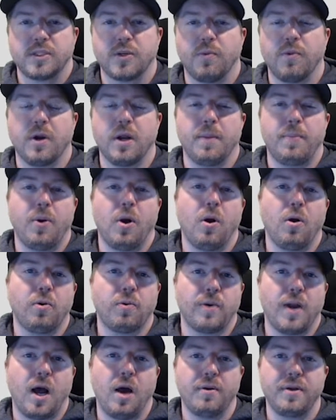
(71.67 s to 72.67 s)
So we're going to poke
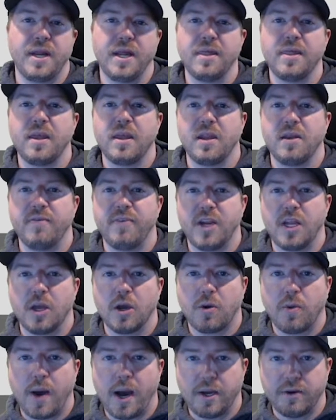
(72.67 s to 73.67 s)
around in the
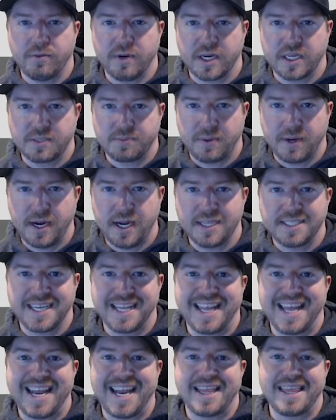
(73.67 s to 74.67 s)
NVIDIA Quadro Experience,
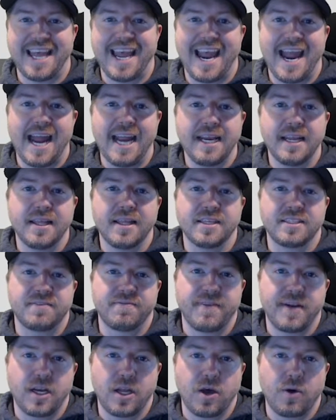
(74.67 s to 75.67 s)
and then at the end of this
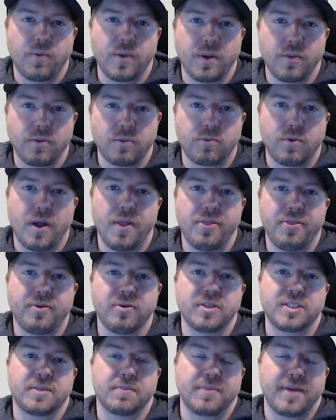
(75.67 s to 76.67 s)
video, we will run
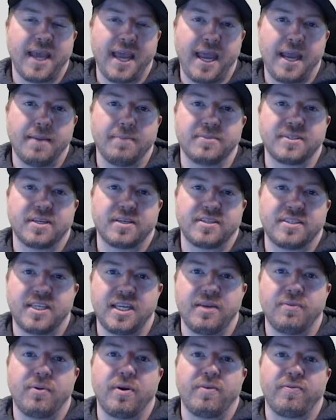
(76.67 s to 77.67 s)
through some games to
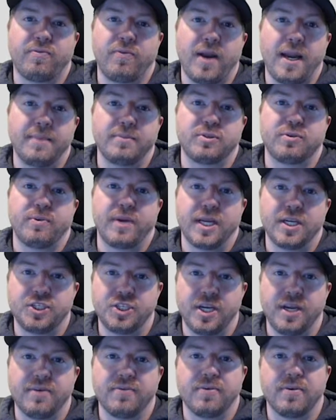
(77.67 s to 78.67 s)
see what frames we
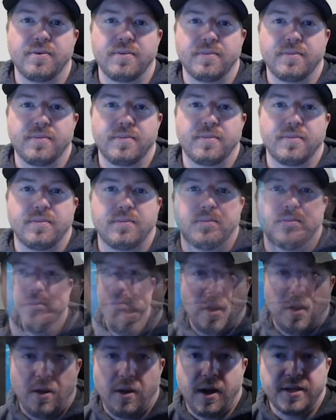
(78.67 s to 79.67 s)
achieve.
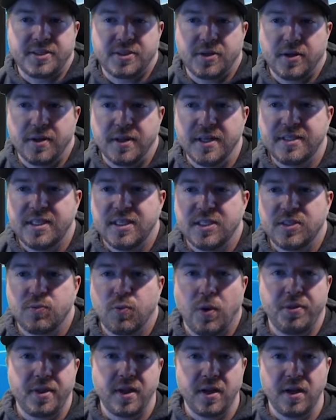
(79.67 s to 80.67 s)
Alright, so this is
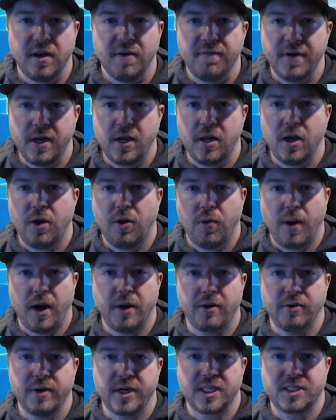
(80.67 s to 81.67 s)
what the NVIDIA
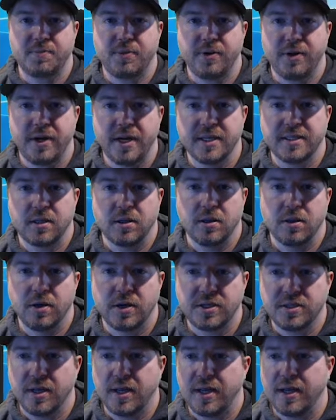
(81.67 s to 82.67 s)
Quadro Experience
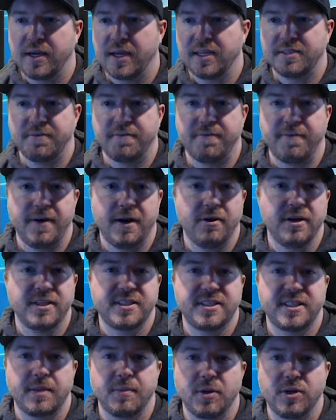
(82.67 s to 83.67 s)
looks like. It's very
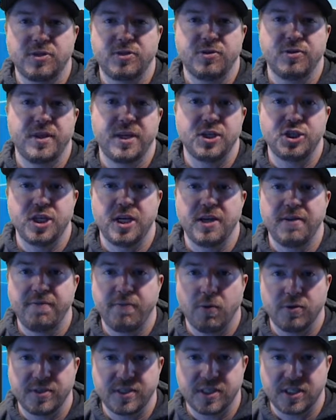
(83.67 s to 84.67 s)
similar to the
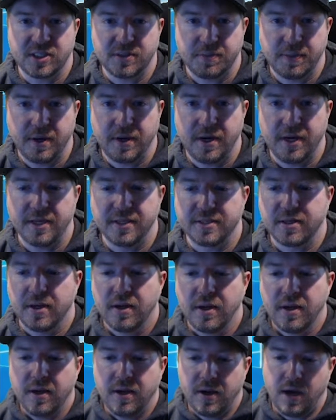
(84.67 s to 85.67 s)
GeForce Experience.
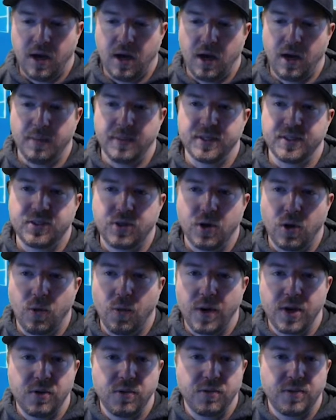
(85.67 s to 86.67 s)
And so
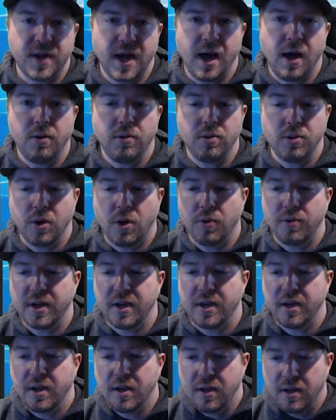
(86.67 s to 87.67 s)
when you download
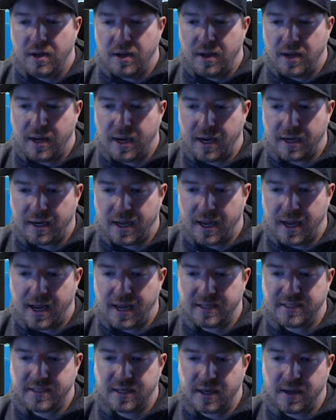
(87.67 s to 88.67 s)
it, it
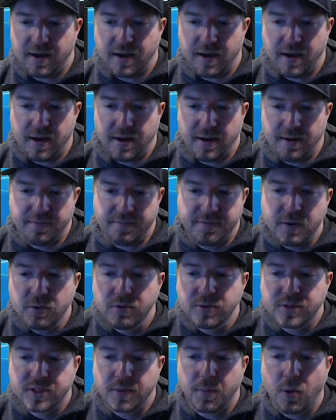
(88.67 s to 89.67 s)
has
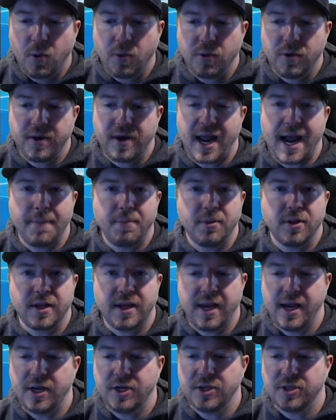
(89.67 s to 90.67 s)
view supported
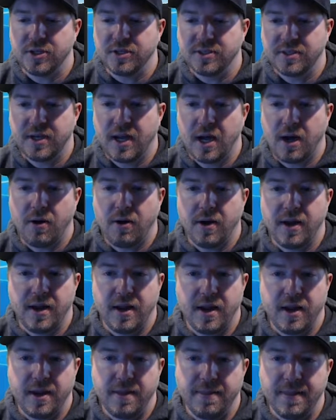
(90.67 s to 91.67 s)
applications. Now,
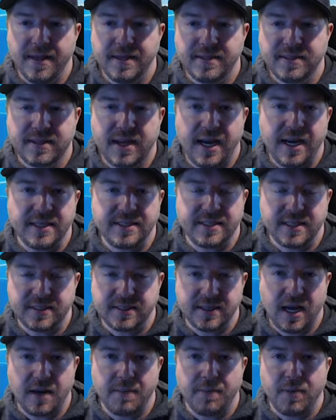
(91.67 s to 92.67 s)
in this case,
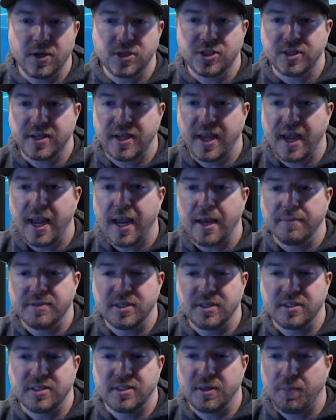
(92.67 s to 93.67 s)
it's not a bunch of
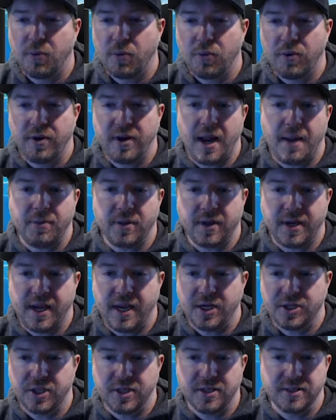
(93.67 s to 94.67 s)
games. It's supported
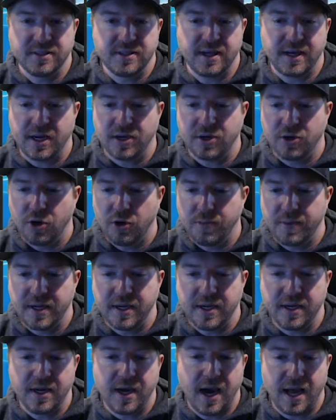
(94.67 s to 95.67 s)
applications like
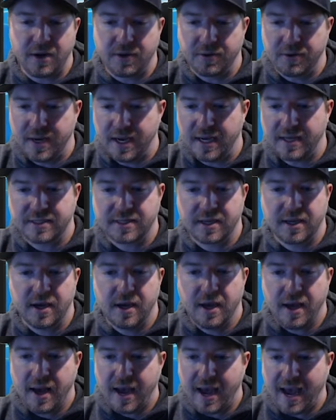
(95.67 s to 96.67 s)
Adobe, Autodesk,